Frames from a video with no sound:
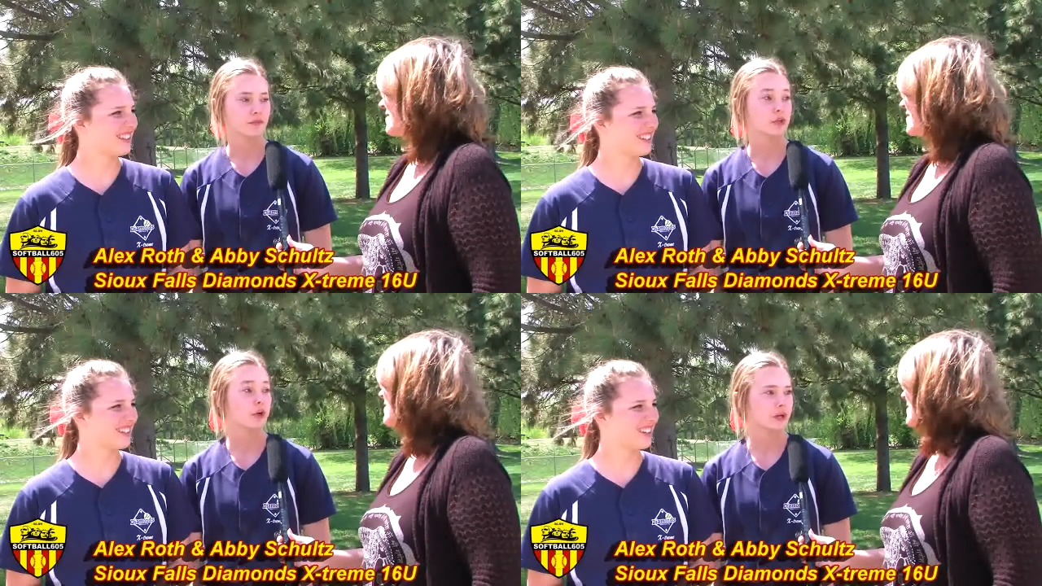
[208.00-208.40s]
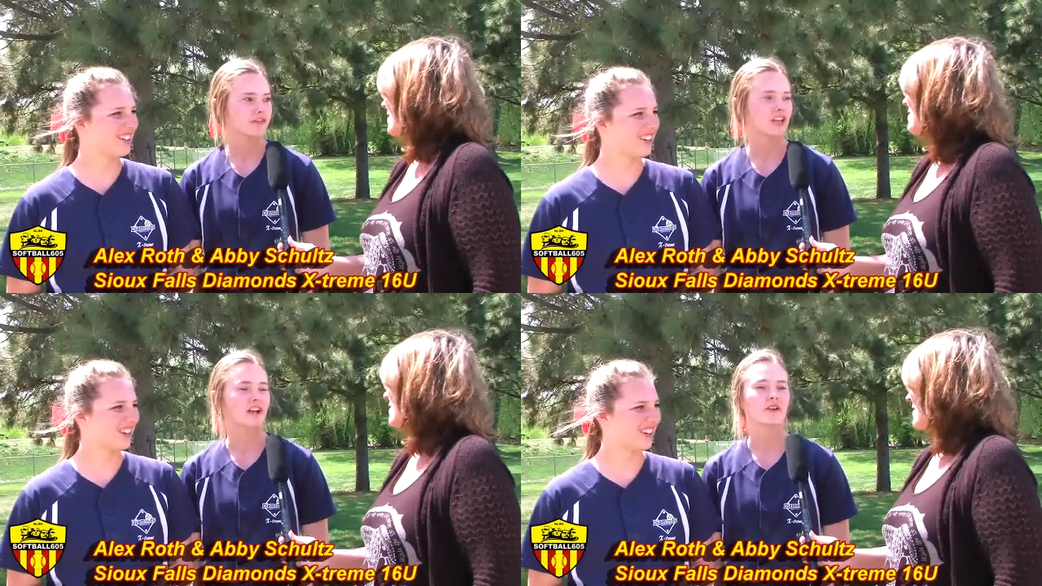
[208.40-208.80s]
Speaker 1: if you know you
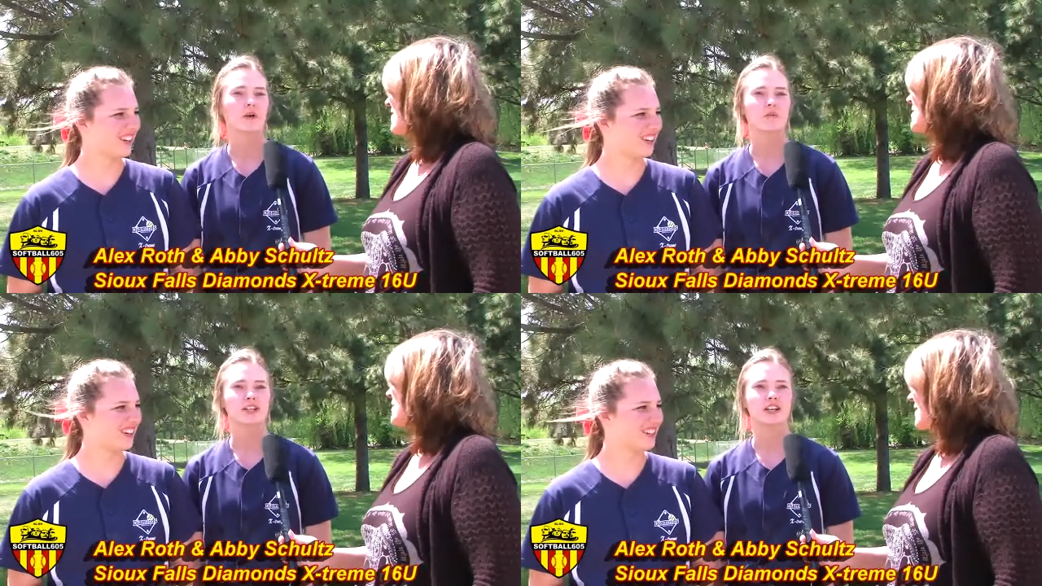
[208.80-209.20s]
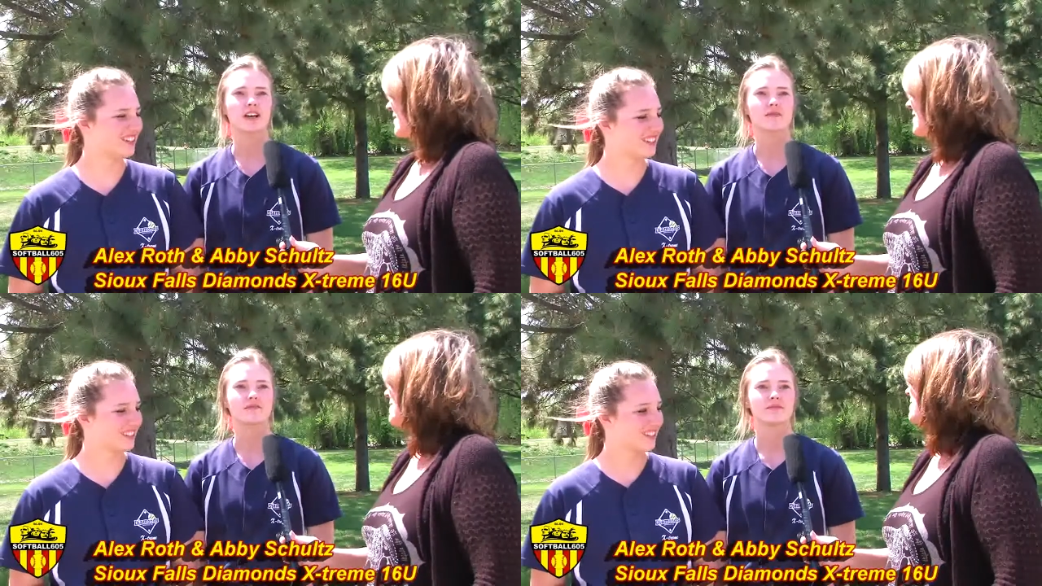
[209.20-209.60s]
have a lot of homework,
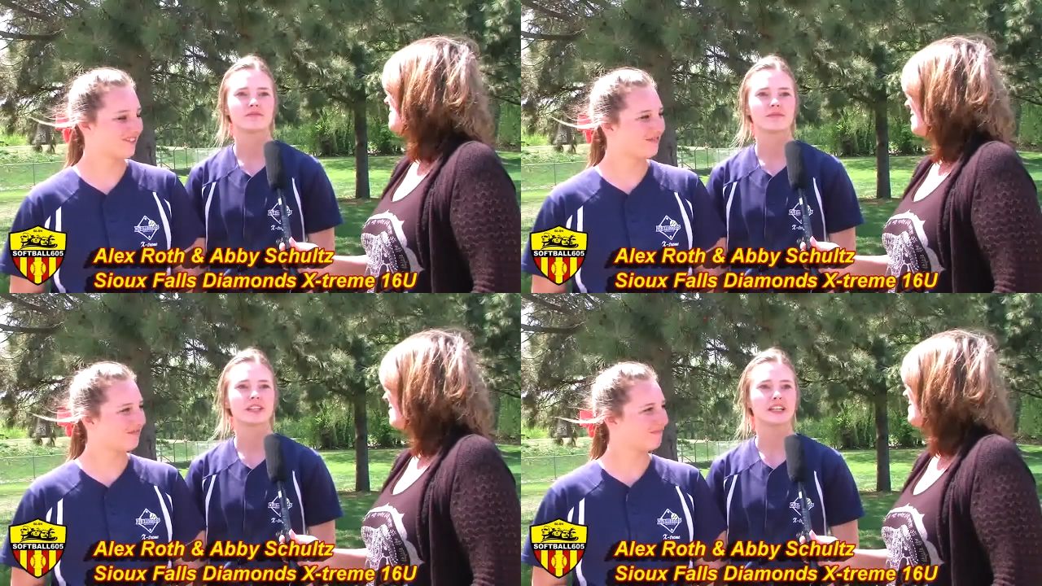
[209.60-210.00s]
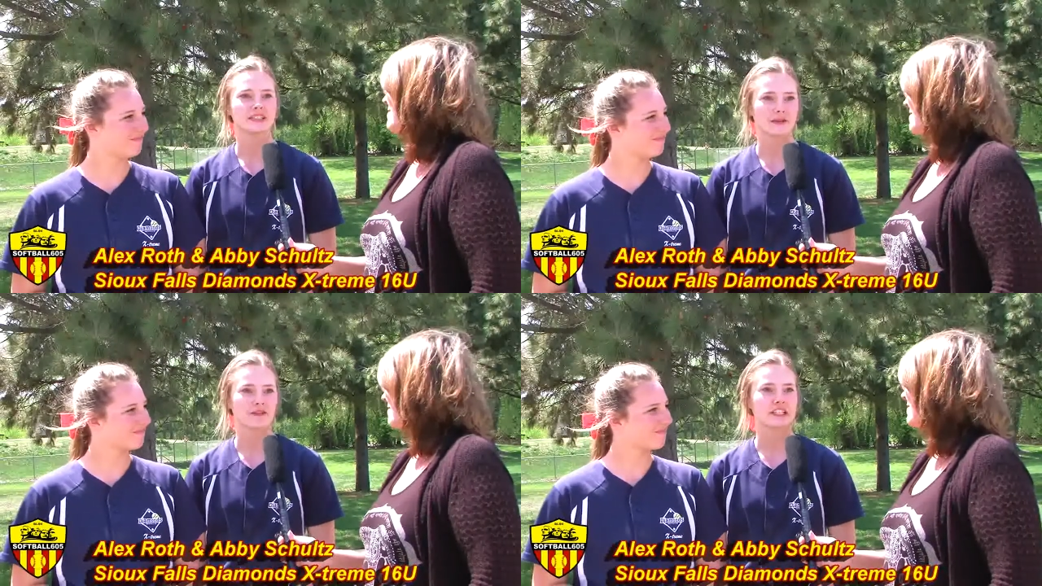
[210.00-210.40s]
um, get
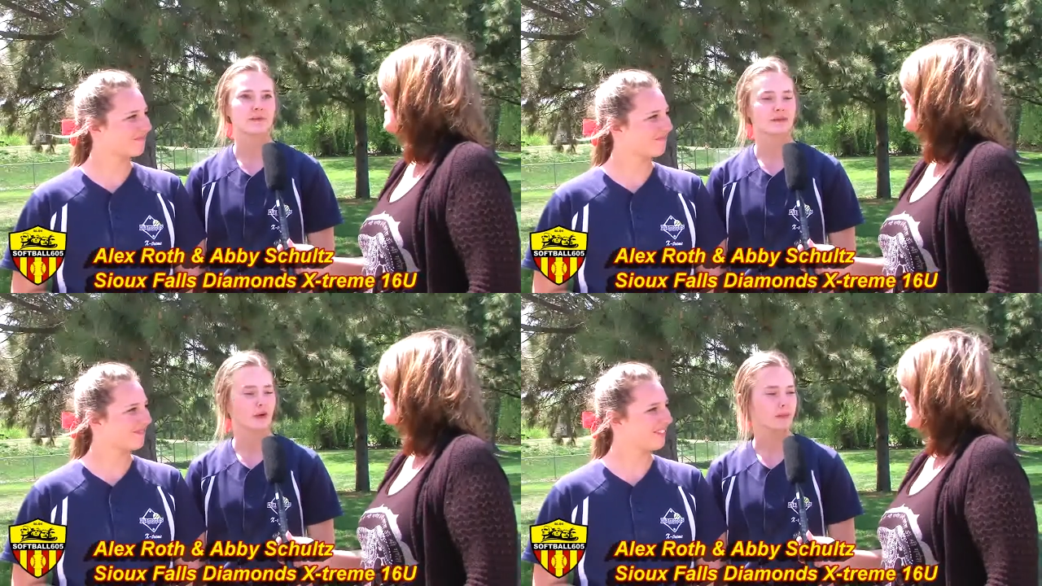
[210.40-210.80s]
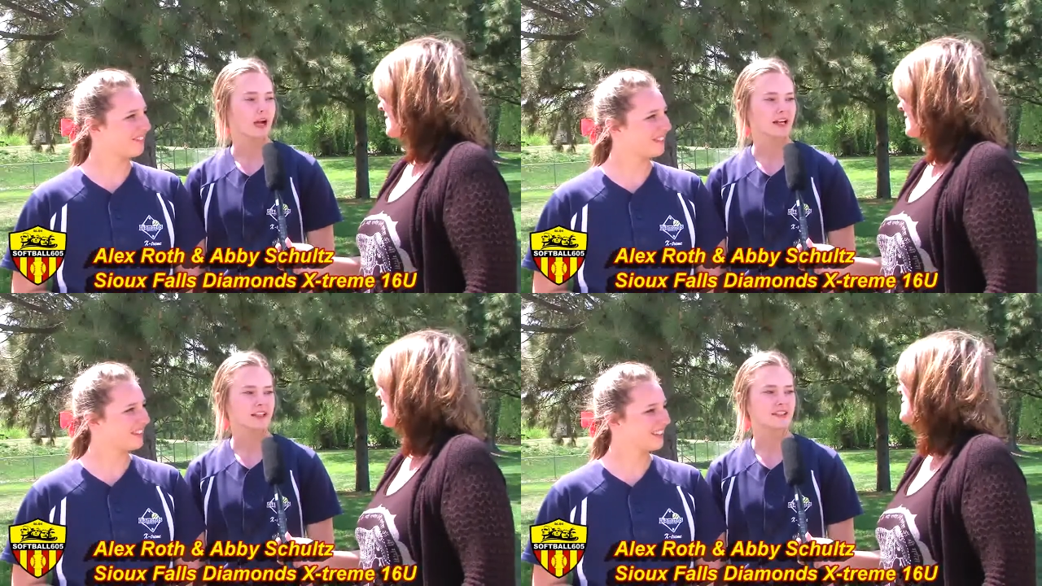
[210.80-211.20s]
some of it done before
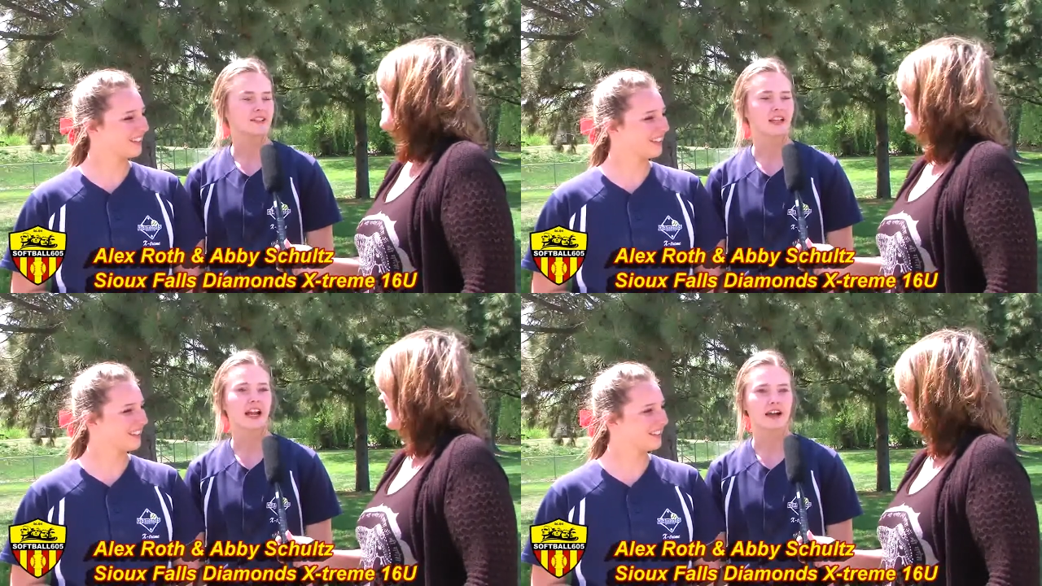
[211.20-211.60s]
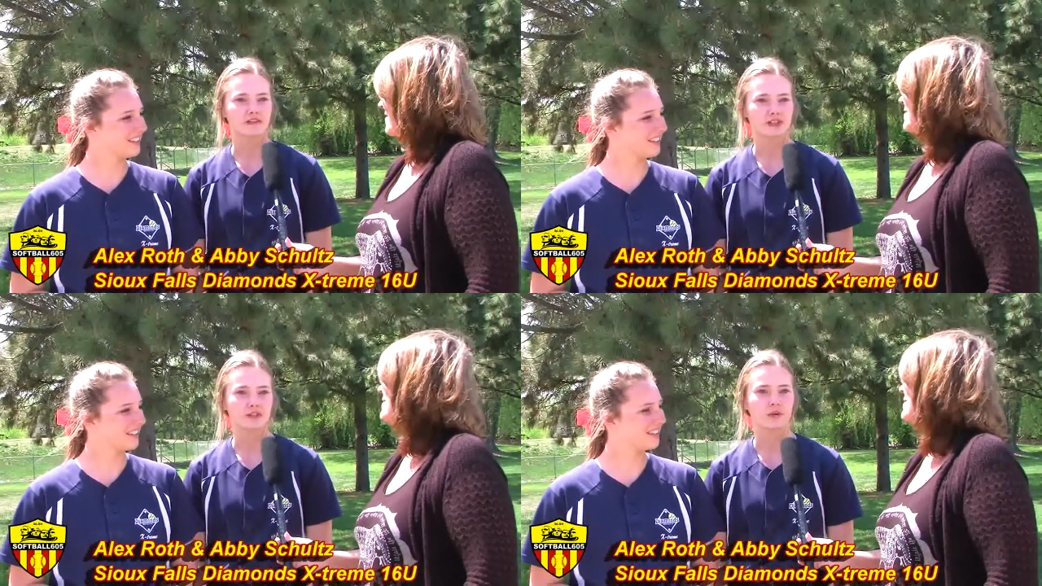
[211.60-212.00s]
practice, and then
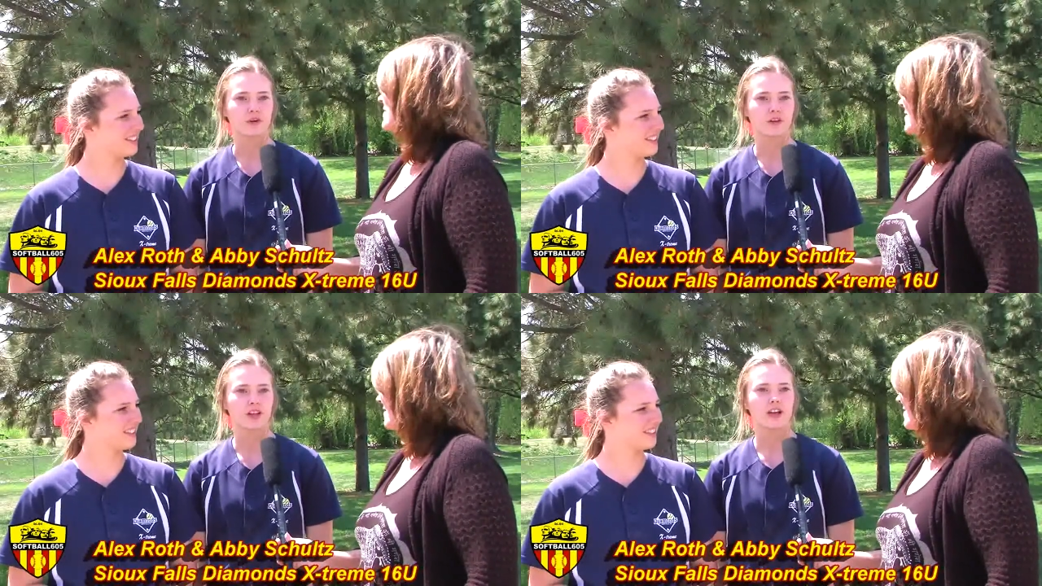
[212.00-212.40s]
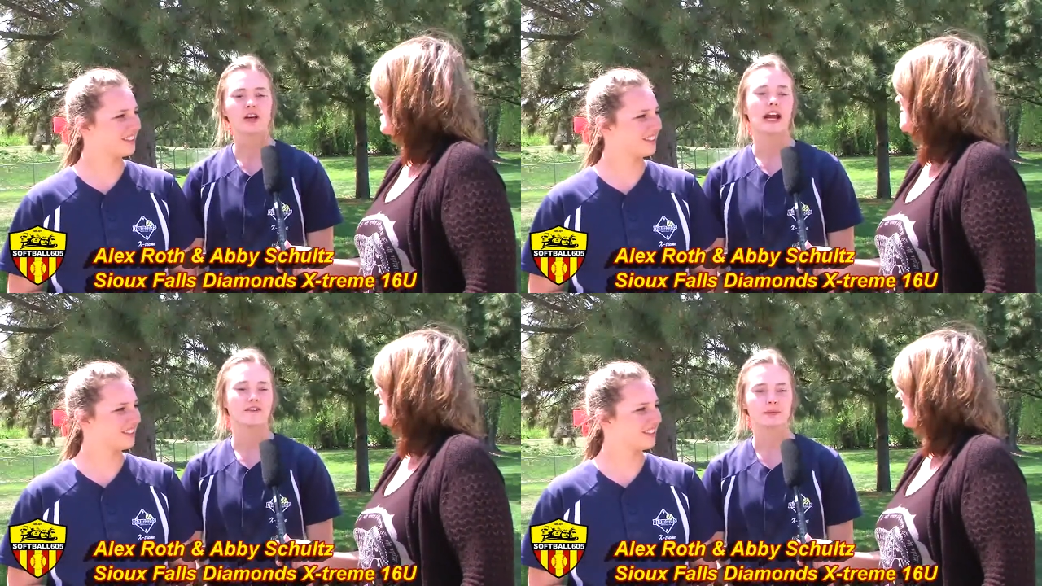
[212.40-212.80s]
after school
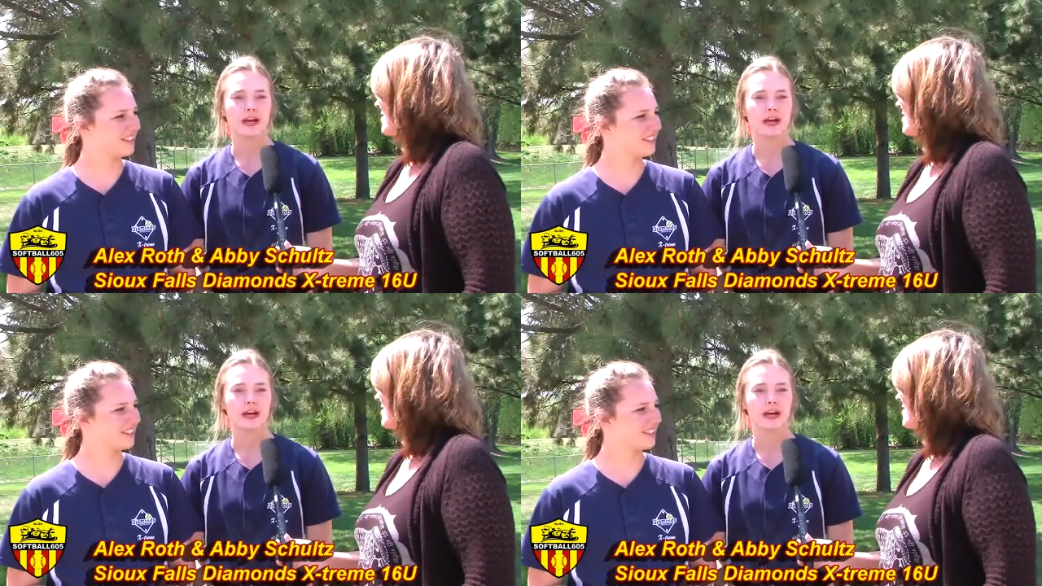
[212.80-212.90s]
or after